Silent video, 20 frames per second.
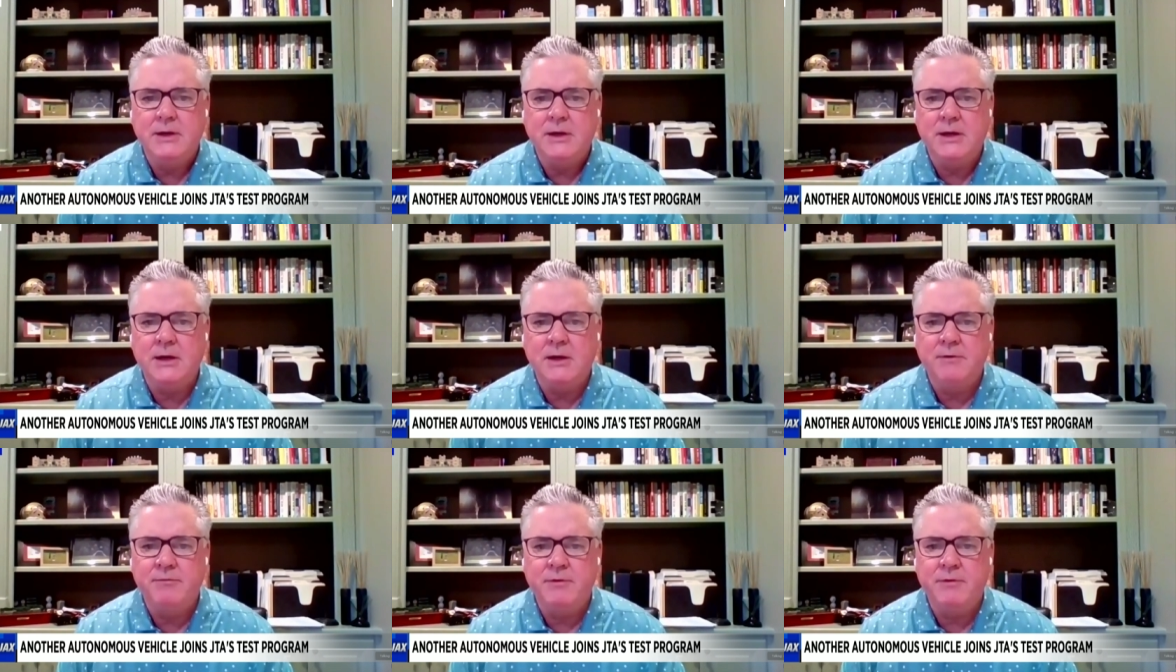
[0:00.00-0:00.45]

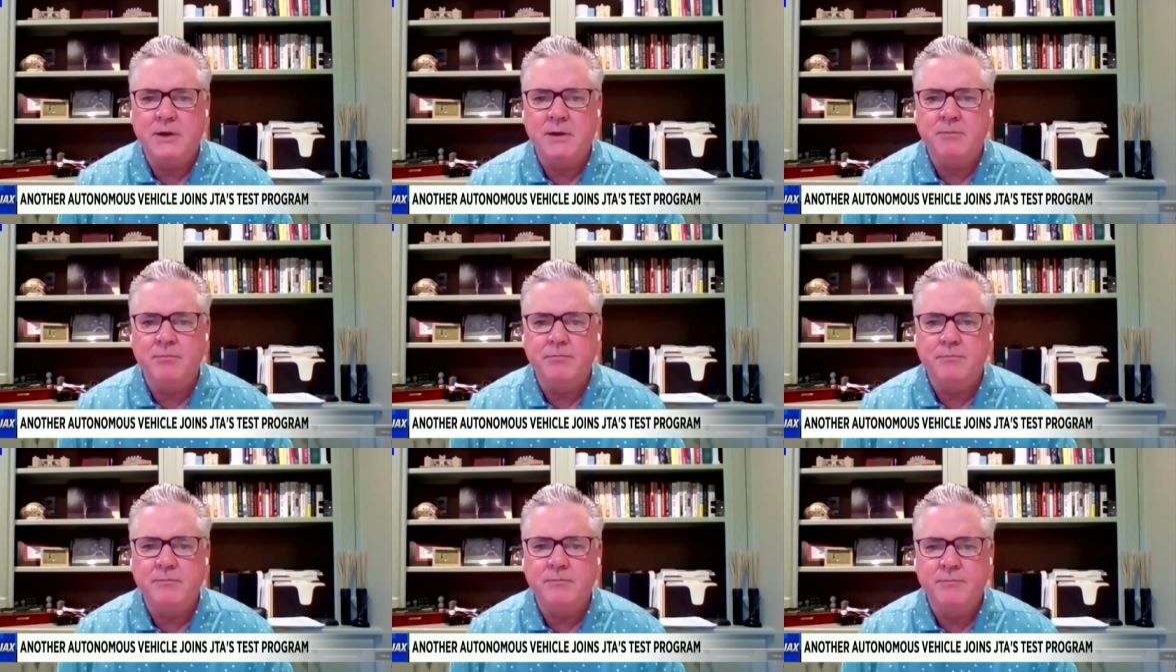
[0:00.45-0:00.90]
of
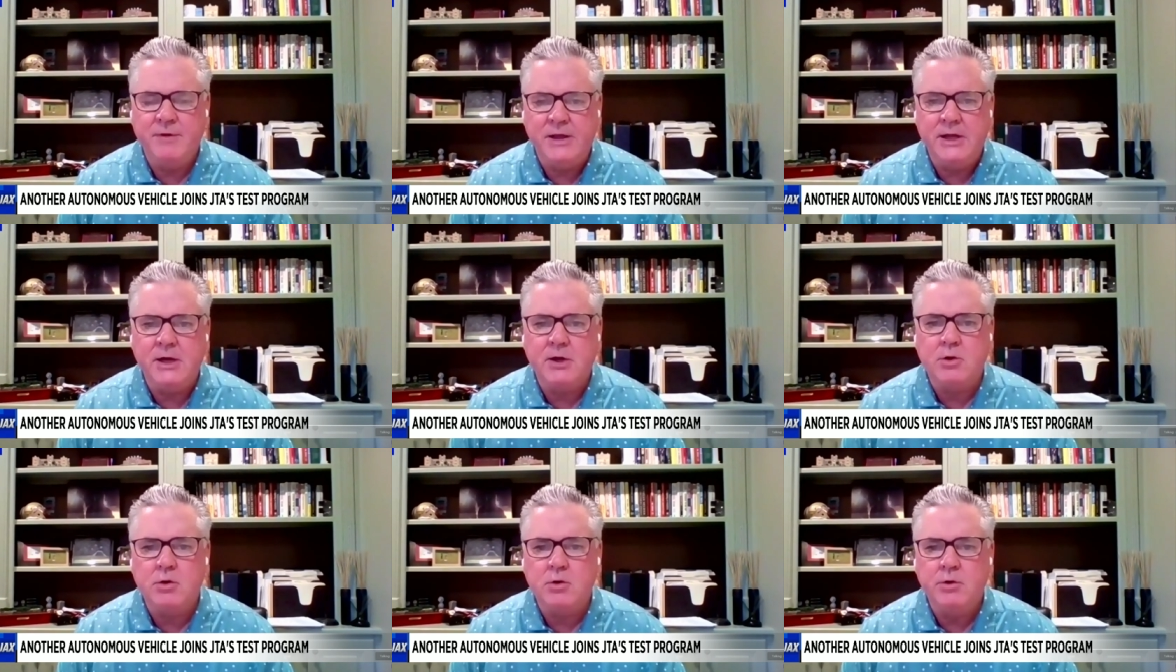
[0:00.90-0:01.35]
um,
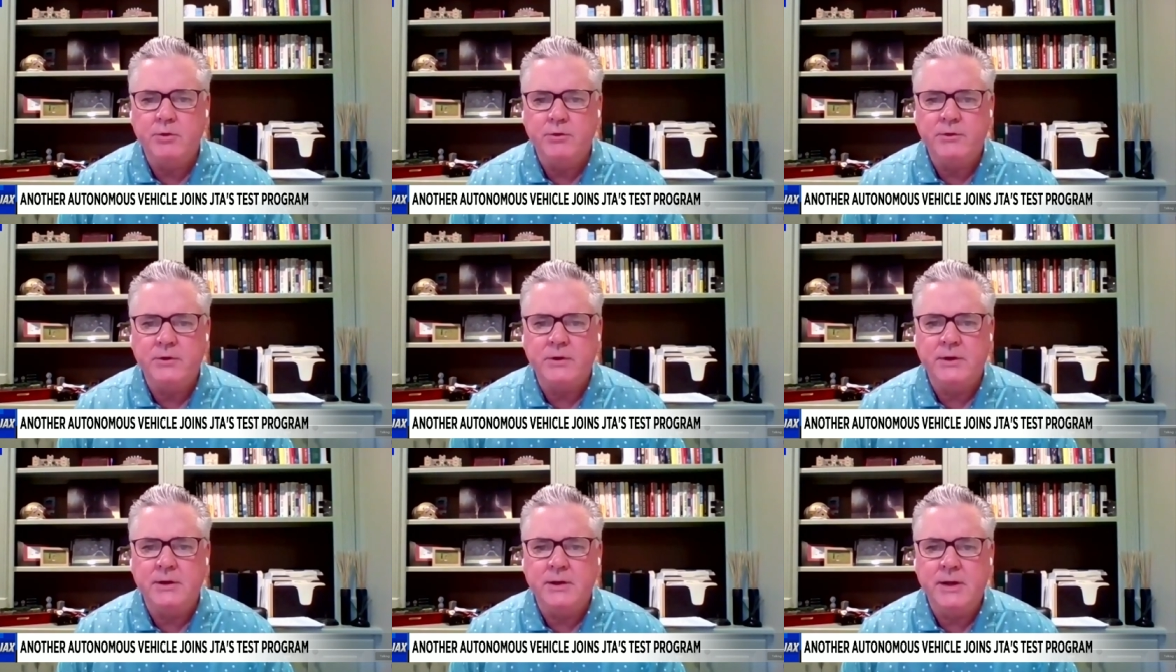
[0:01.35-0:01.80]

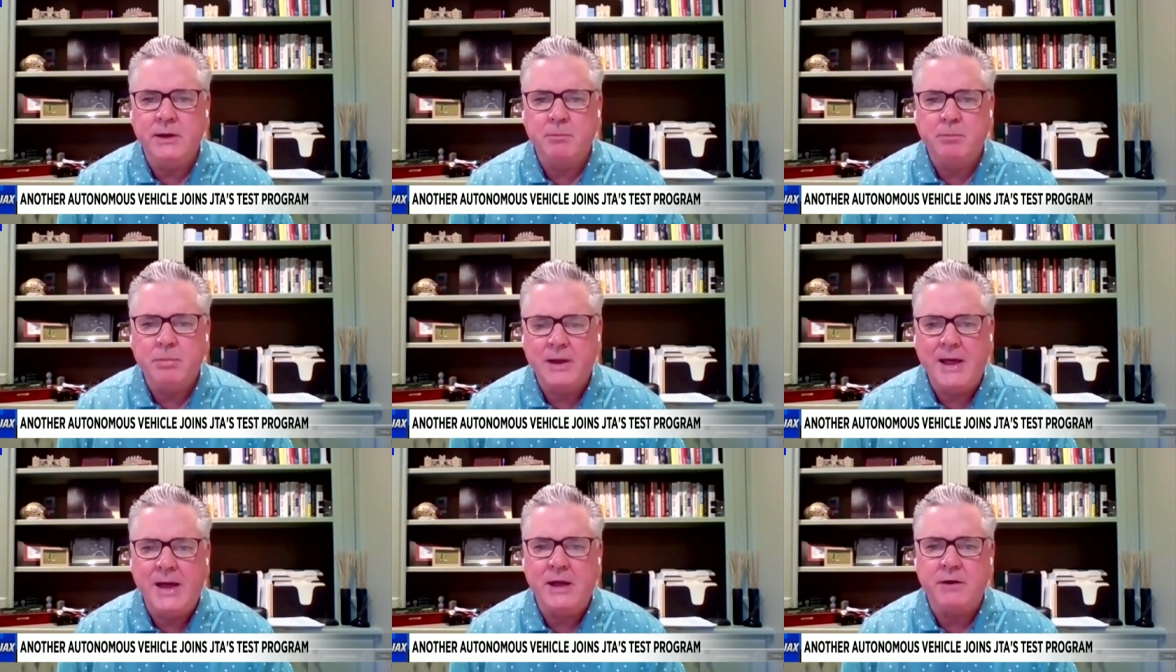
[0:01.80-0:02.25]
vehicles and, and
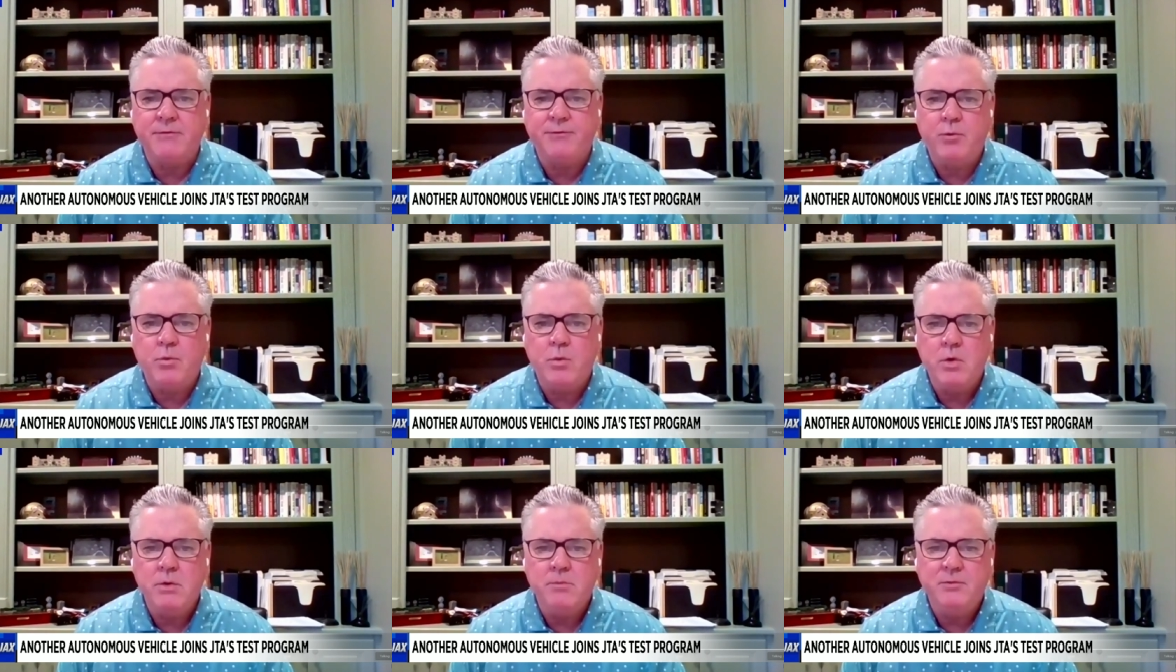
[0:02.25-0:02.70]

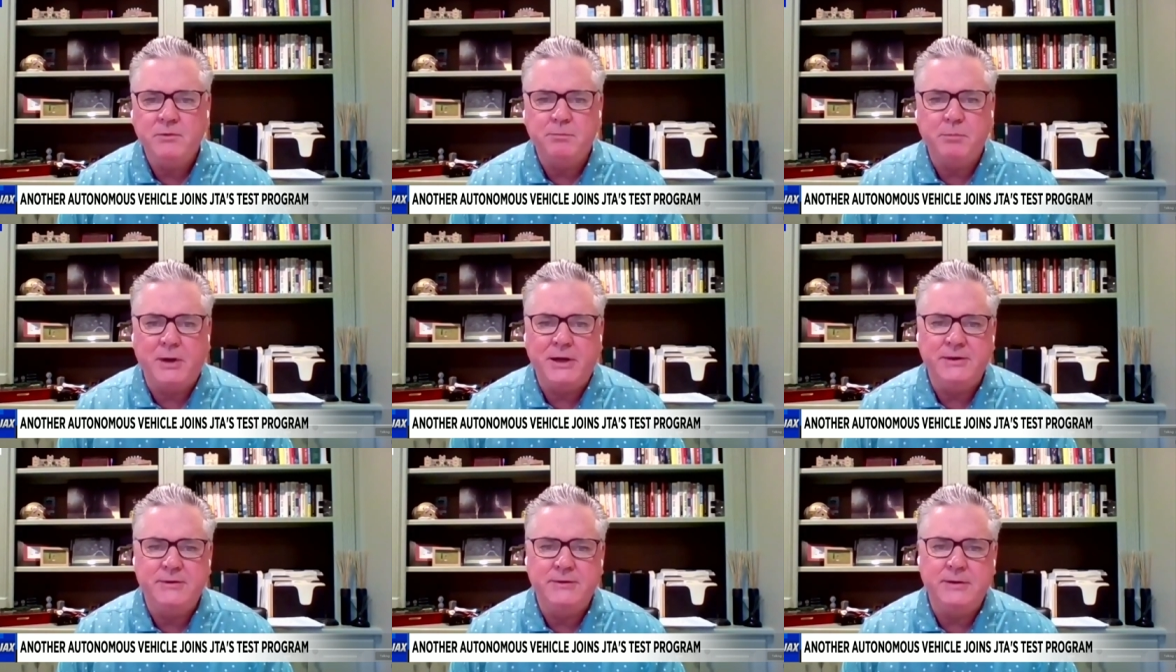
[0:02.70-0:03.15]
platforms,
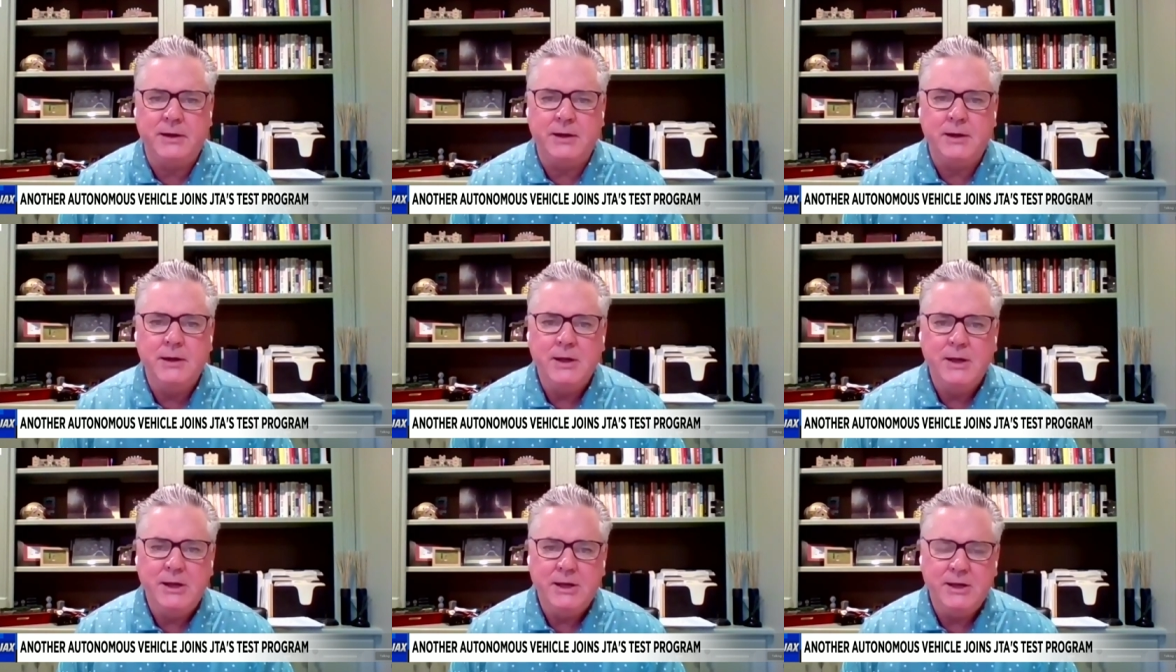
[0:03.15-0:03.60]
but
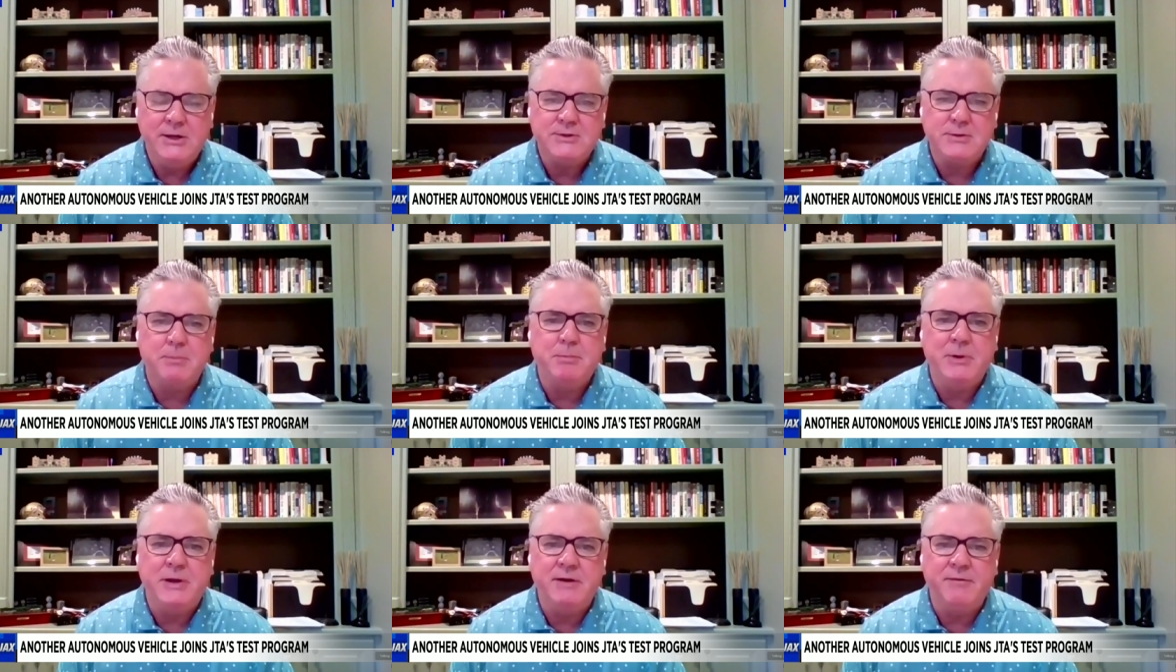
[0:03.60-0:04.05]
uh, it's
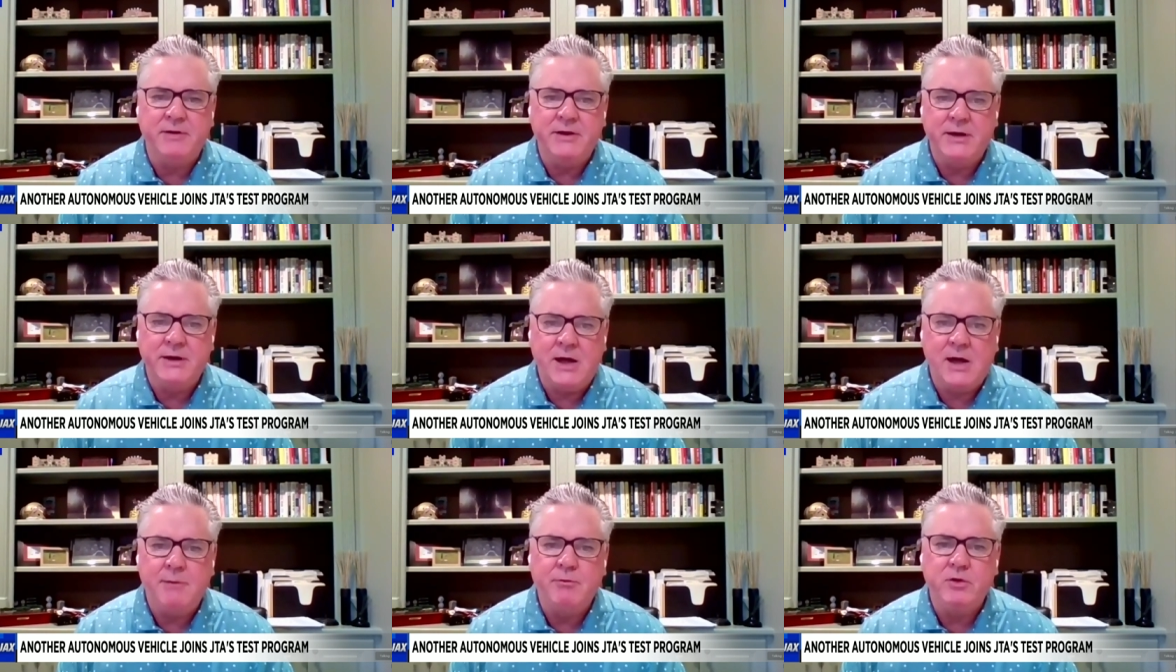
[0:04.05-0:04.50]
a bit of a
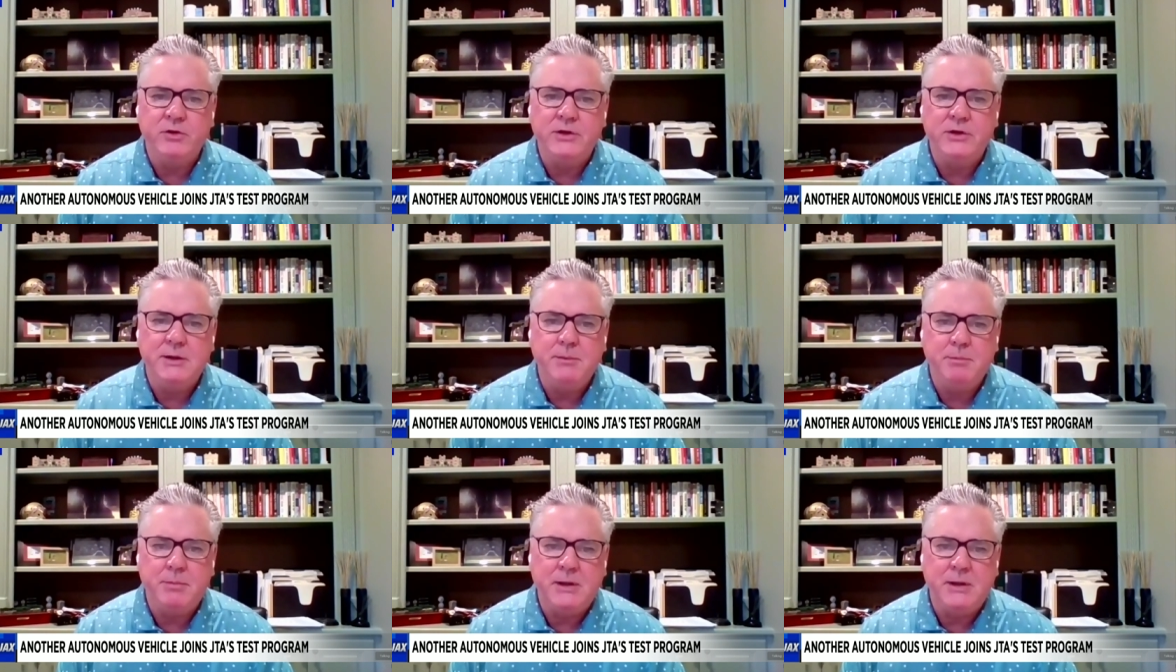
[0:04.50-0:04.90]
novelty.